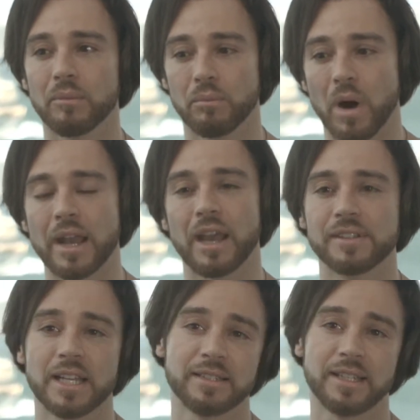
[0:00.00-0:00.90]
might have
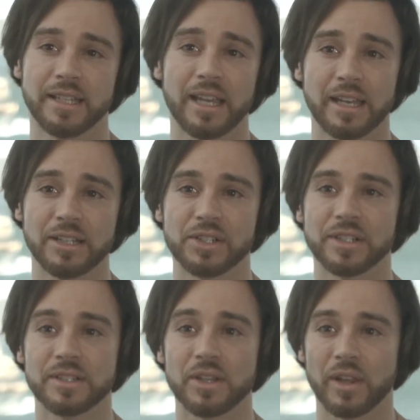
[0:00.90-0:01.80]
a tendency to get
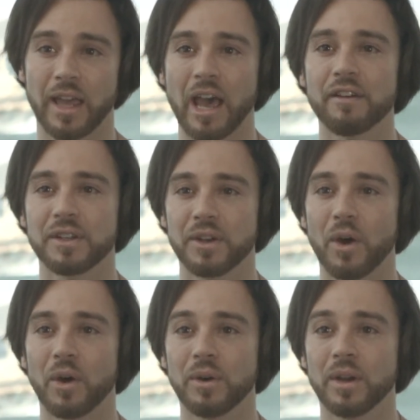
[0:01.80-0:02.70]
injured, so they have to
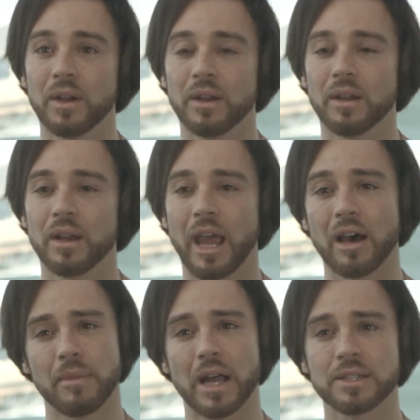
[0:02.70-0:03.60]
know
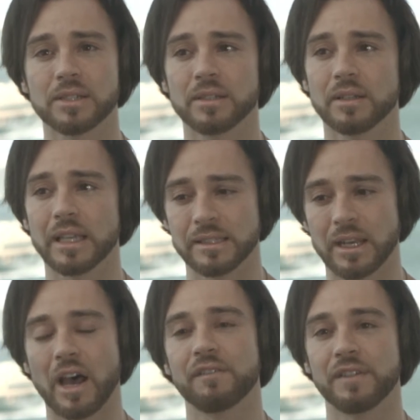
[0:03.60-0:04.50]
how much is
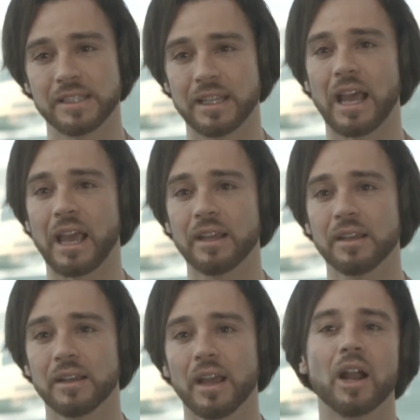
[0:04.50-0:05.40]
enough for today
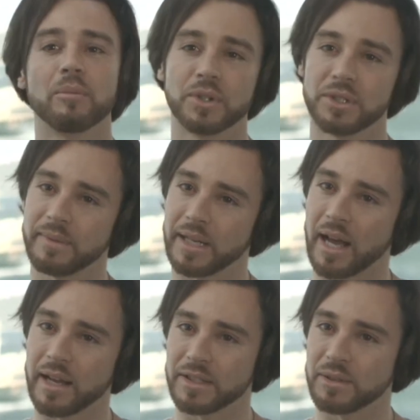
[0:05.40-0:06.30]
and I'll push a bit
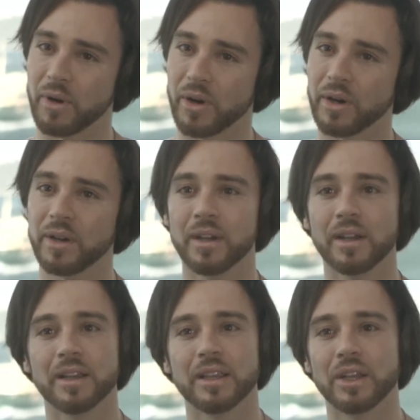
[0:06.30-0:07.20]
harder tomorrow.
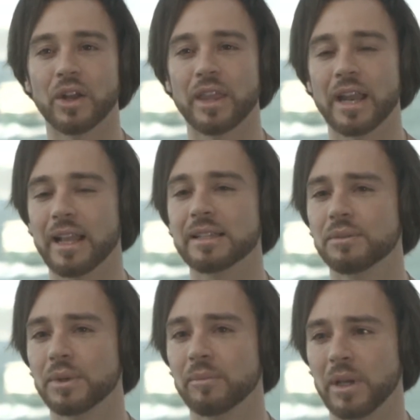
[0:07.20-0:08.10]
You know, that's
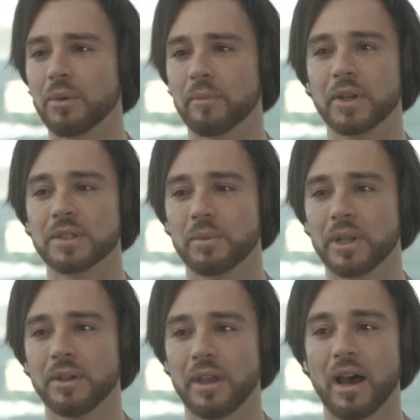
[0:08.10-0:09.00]
a really big one, because
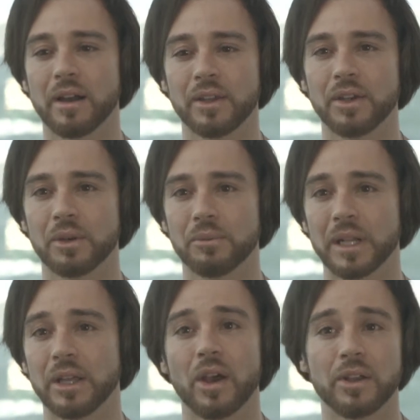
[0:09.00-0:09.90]
when you're young, you can
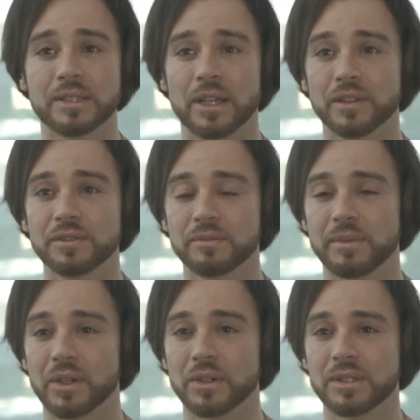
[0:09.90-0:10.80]
really hurt yourself
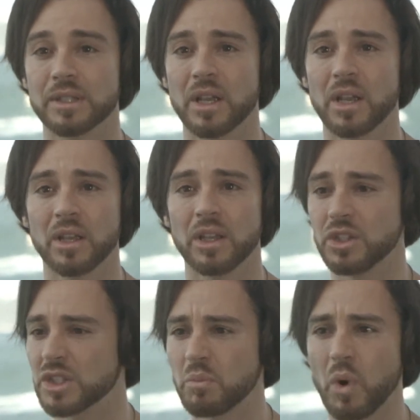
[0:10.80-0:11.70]
because
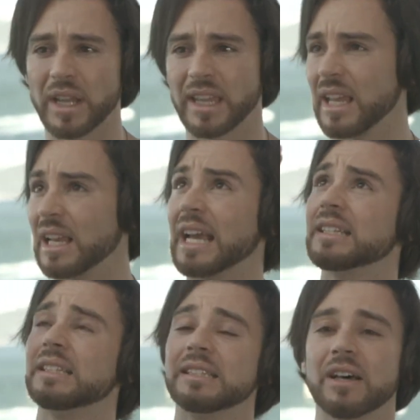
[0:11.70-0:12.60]
you just want to get your leg
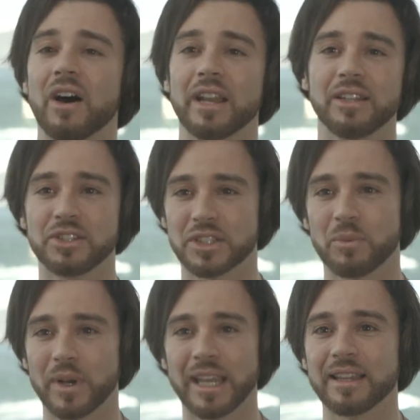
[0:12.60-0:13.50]
to this height and you
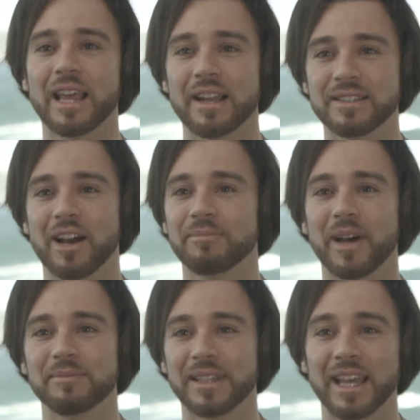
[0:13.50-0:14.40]
just want to get that jump
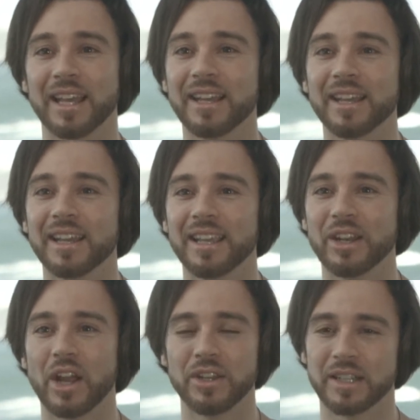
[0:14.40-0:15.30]
up there,
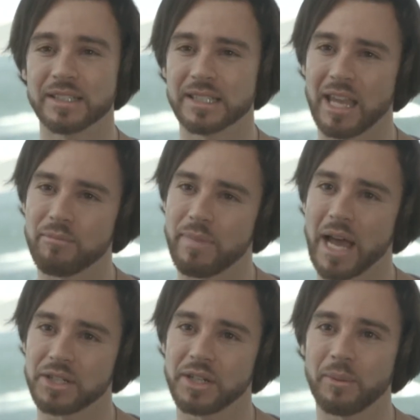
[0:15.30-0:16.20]
you know, and you can just keep
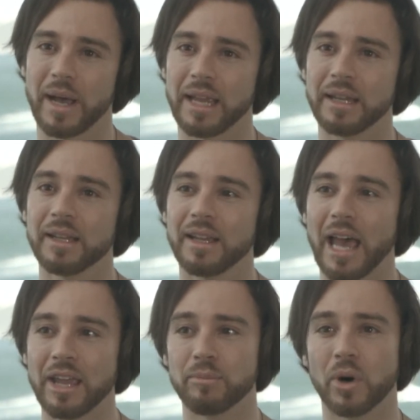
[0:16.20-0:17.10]
bashing away
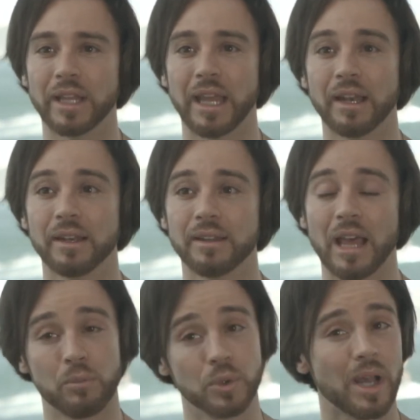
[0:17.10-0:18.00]
at your body, and
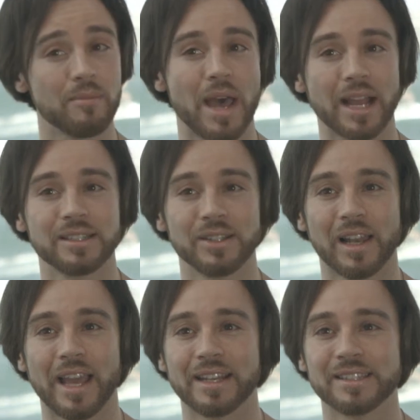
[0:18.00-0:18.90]
that will come back to you
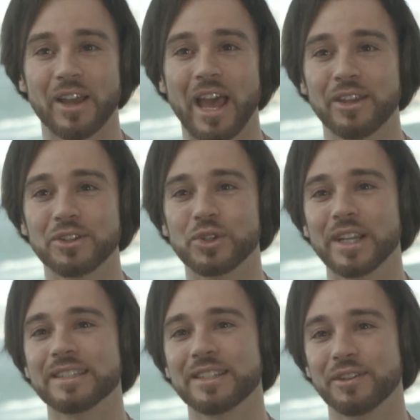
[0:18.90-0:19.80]
later. So how you
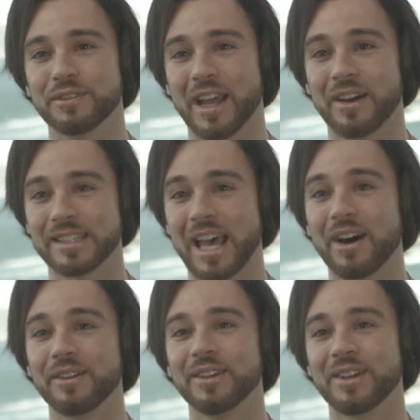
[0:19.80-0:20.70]
treat yourself now is
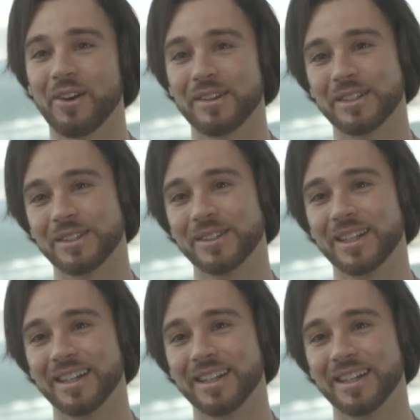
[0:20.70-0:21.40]
how you're going to,